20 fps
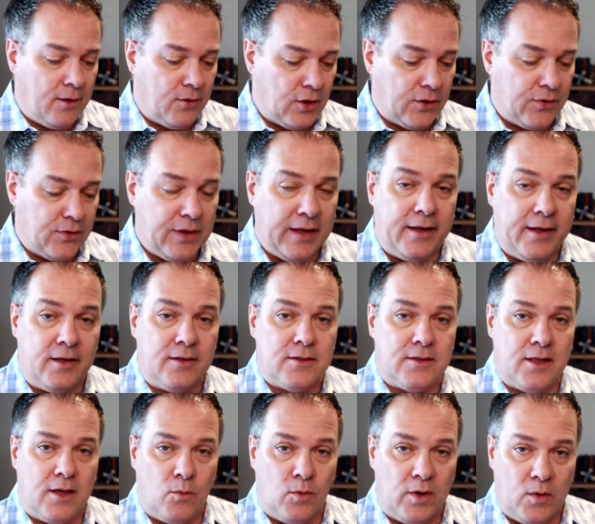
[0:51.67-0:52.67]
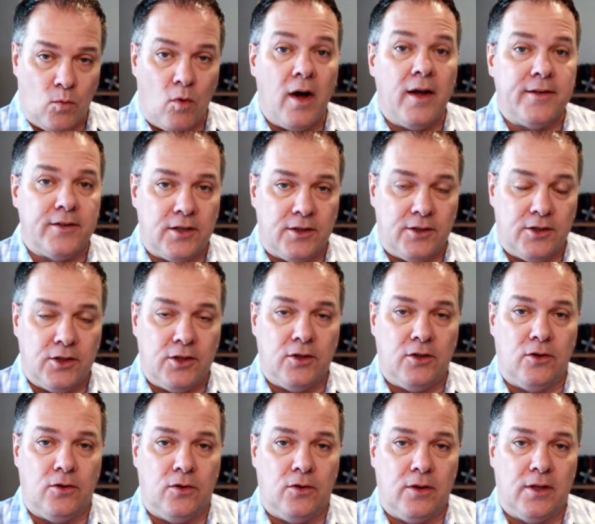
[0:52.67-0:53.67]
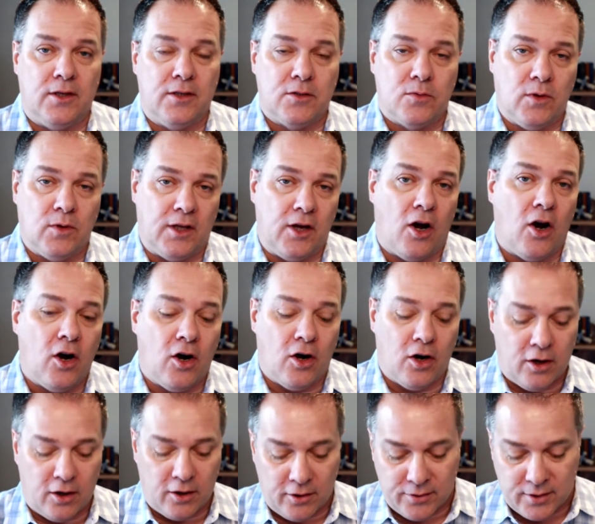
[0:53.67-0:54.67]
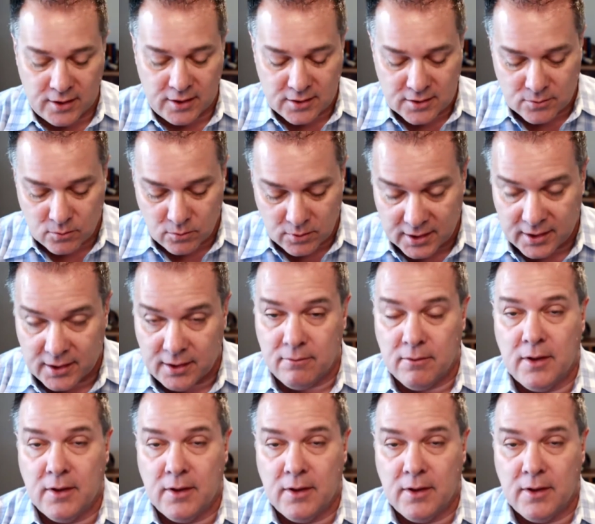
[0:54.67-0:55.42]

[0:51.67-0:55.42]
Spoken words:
the things that we want to do that is really hard, that's really